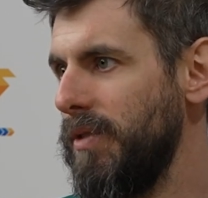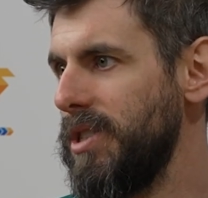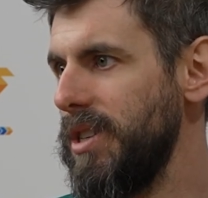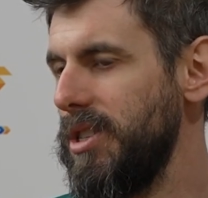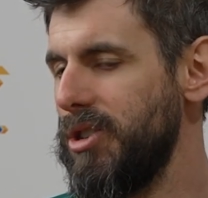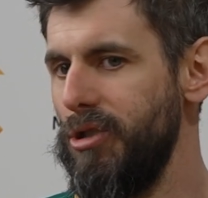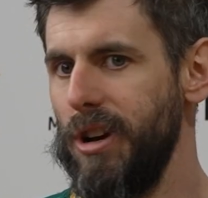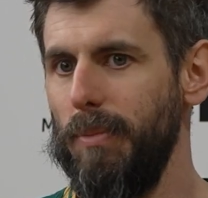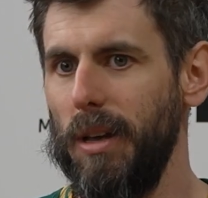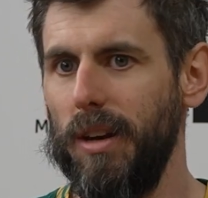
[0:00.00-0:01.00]
Obviously, his
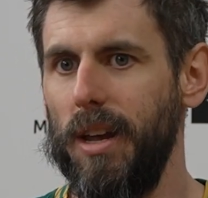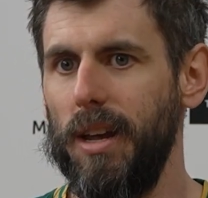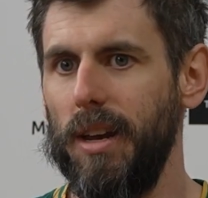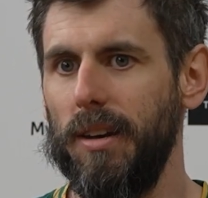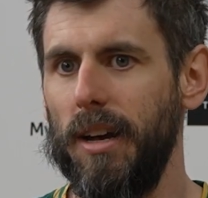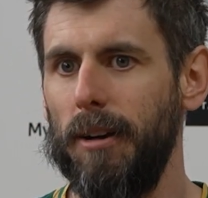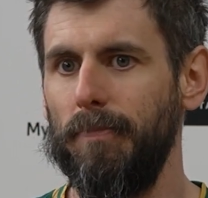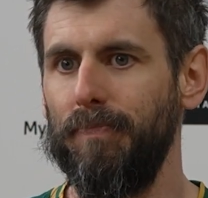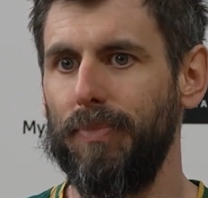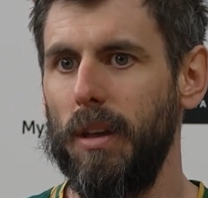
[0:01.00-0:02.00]
scoring ability, and
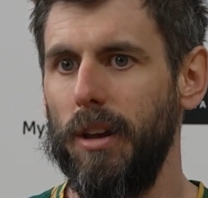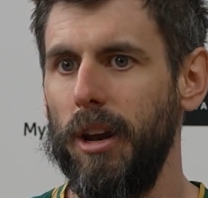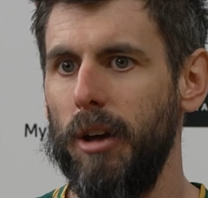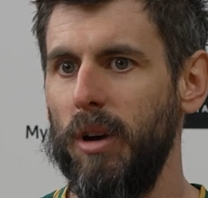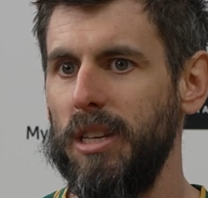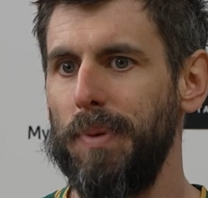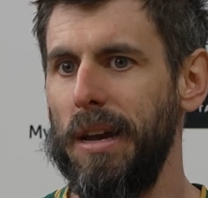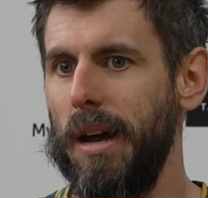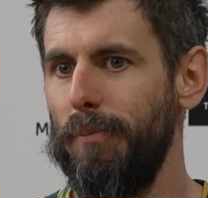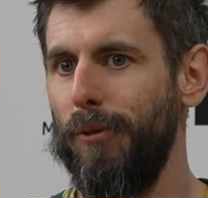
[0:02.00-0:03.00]
you know, when he's
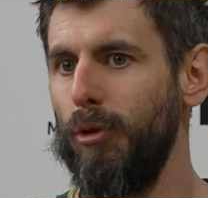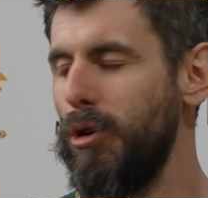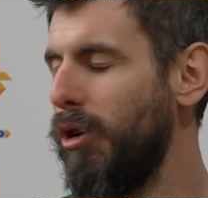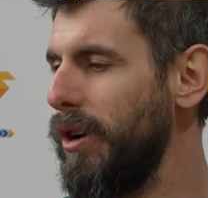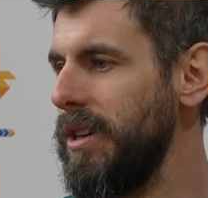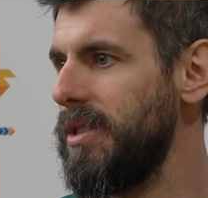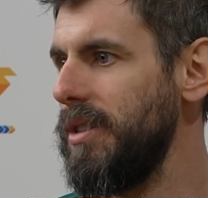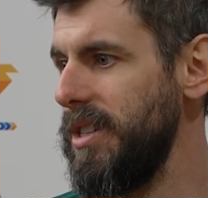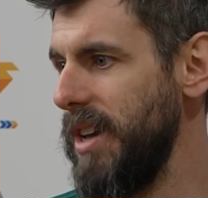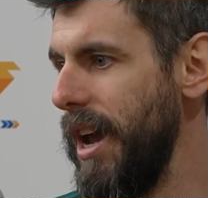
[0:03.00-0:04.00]
picking up full court,
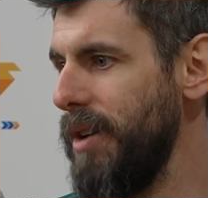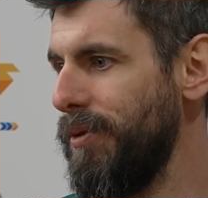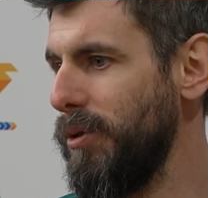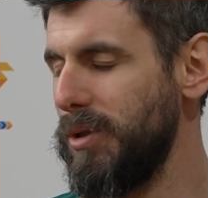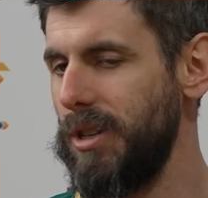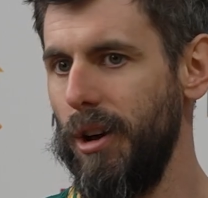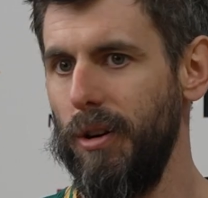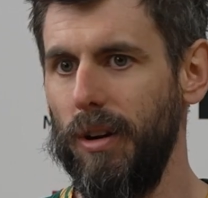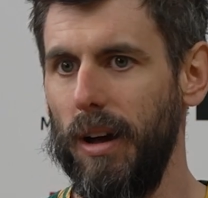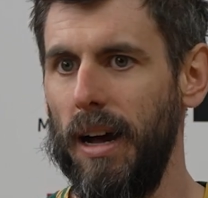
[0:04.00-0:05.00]
he's a handful.
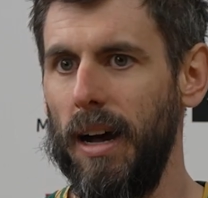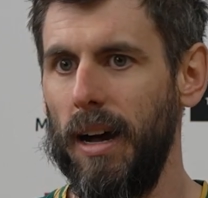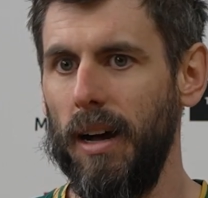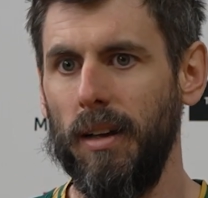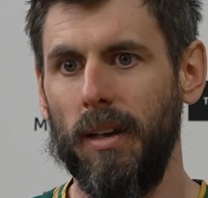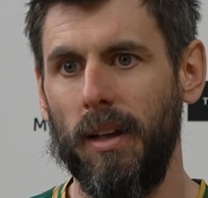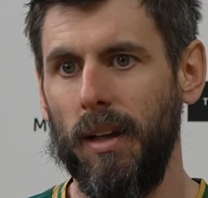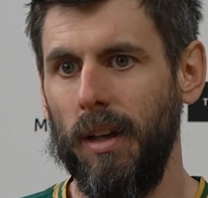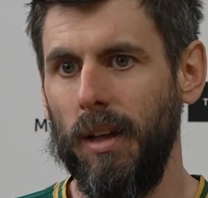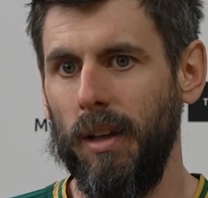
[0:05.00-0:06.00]
So,
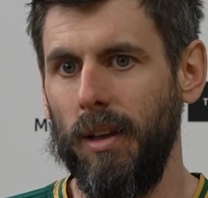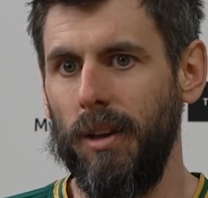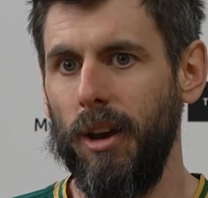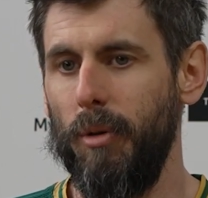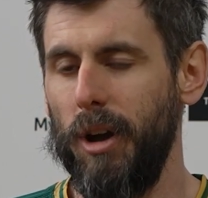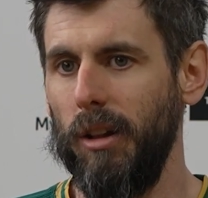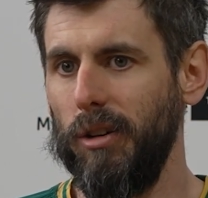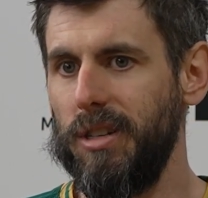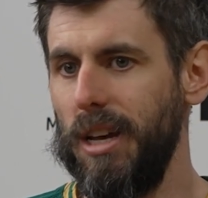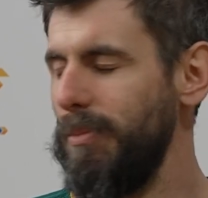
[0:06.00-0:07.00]
you know, we're going to
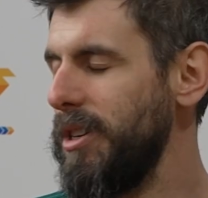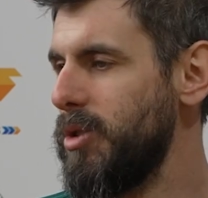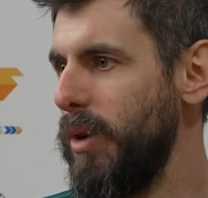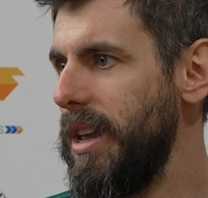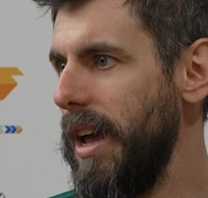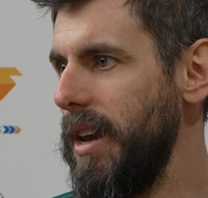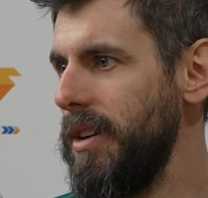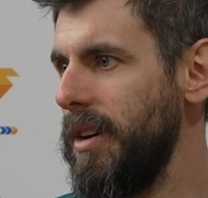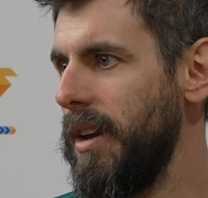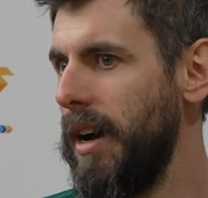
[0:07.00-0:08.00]
look to him this
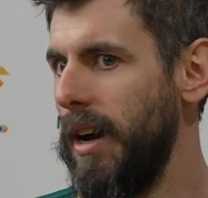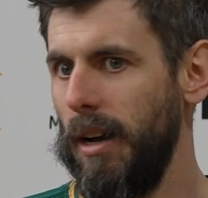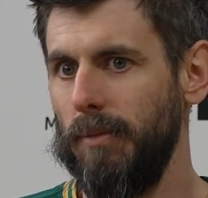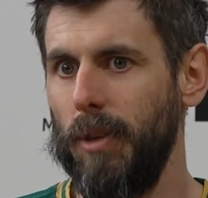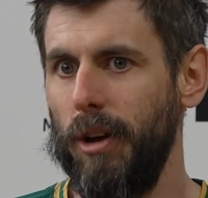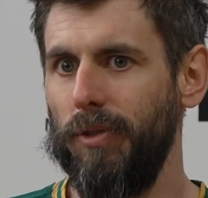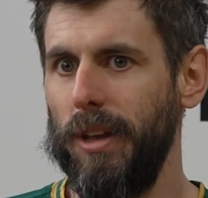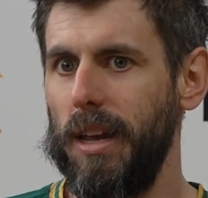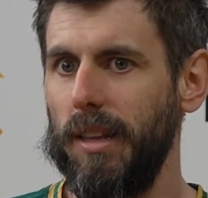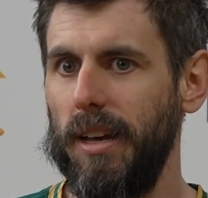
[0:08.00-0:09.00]
weekend, and
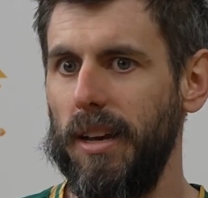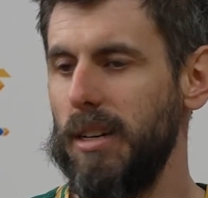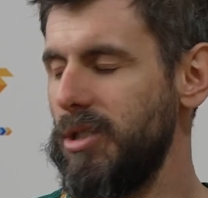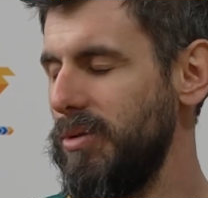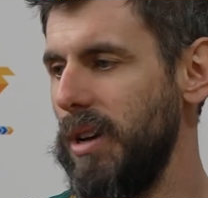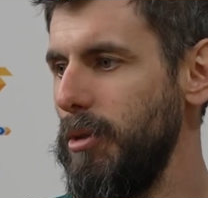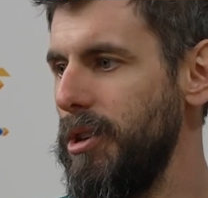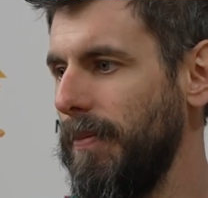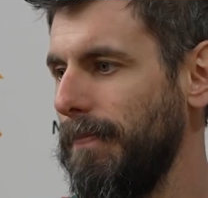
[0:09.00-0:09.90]
hopefully, he can lead us to a W.